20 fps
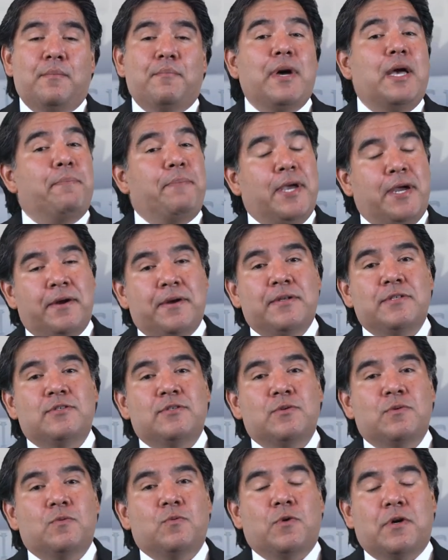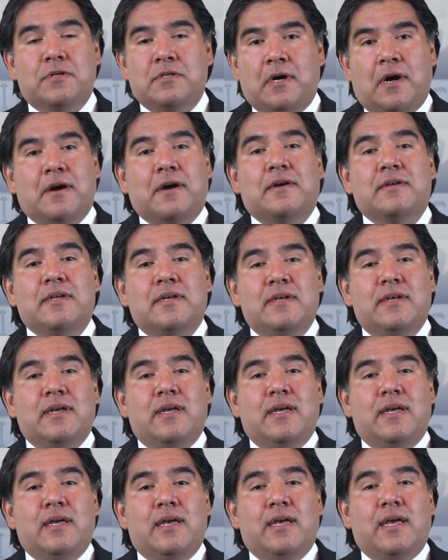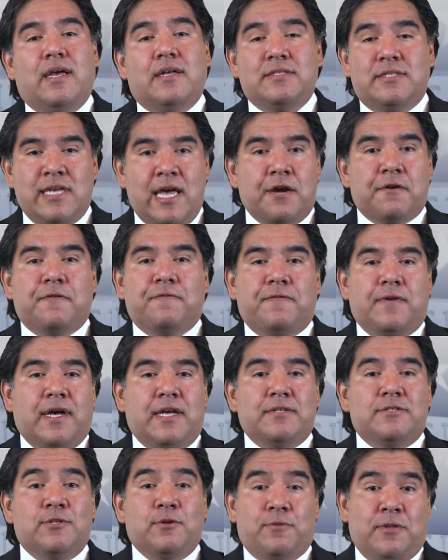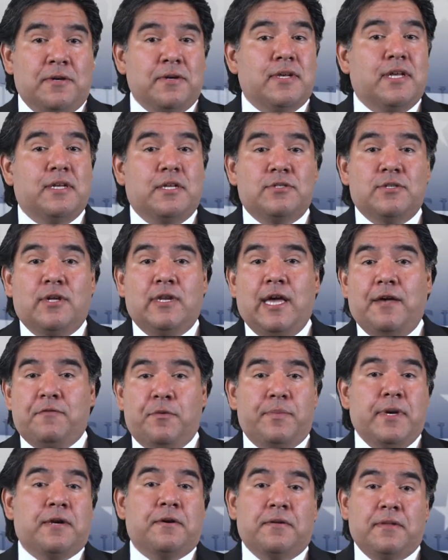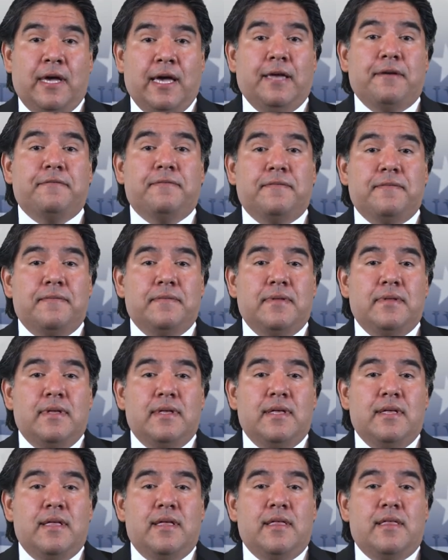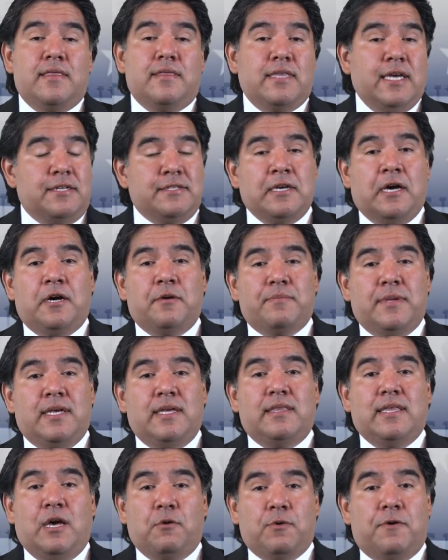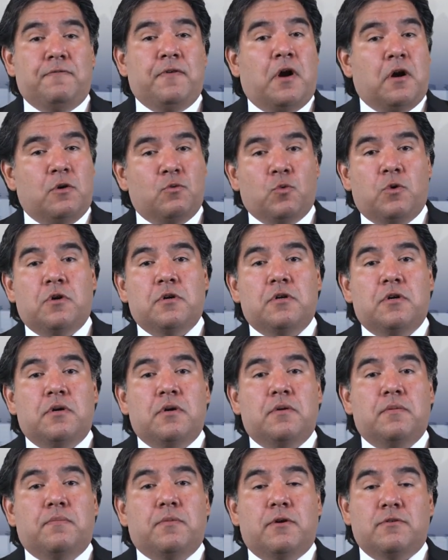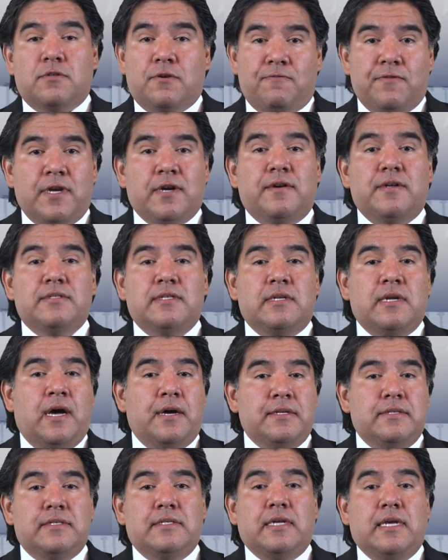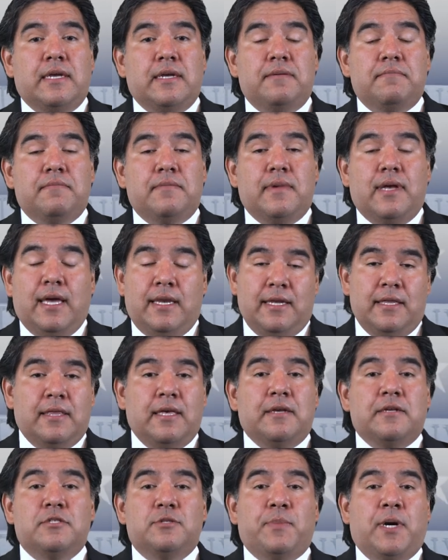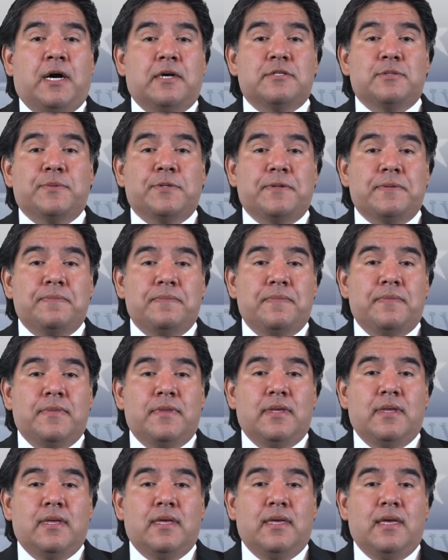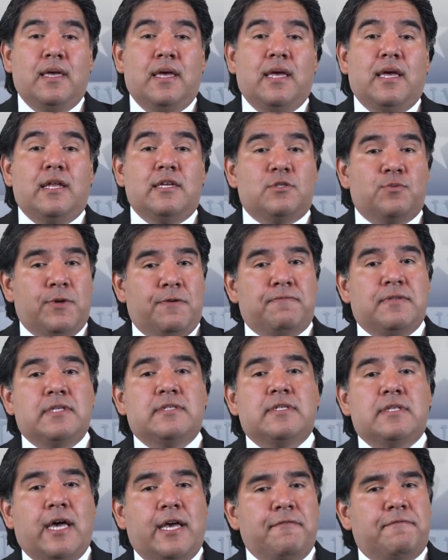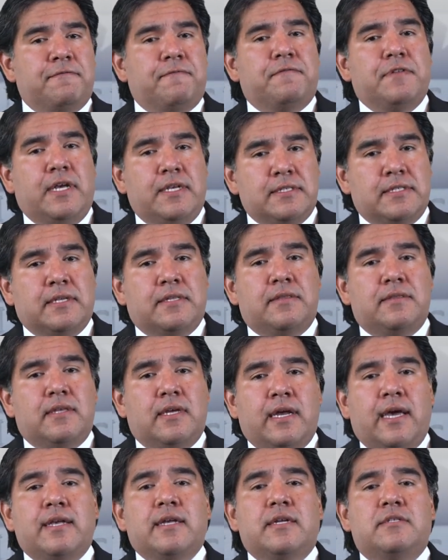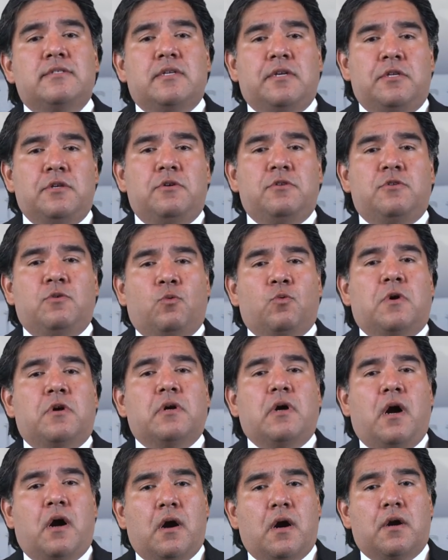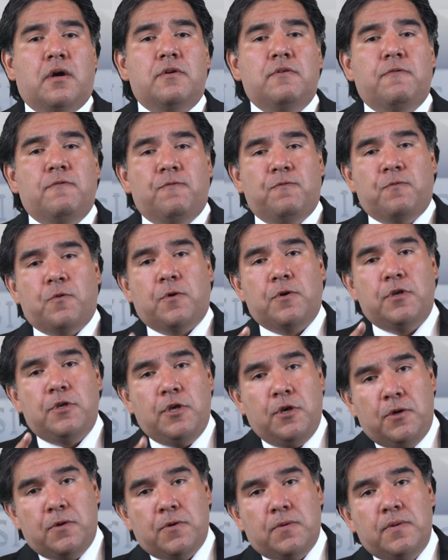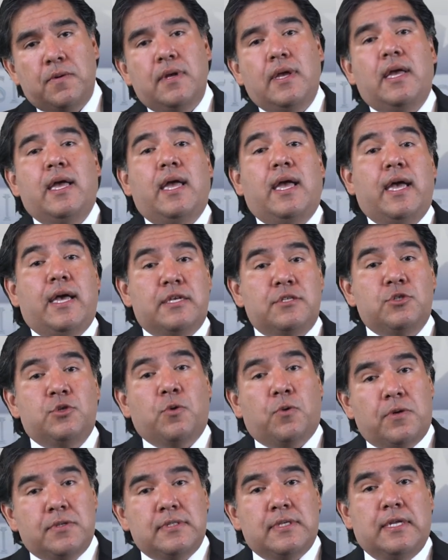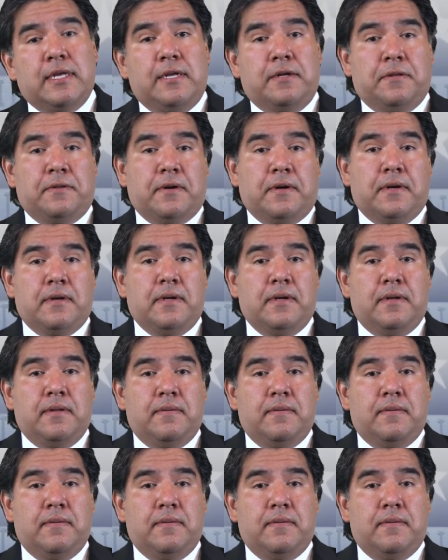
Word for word: My parents worked hard and sacrificed so their kids could have a better life. They taught me that with hard work, perseverance, and honesty, anything is possible. It is with this life lesson that I continue to work hard for you as your city clerk.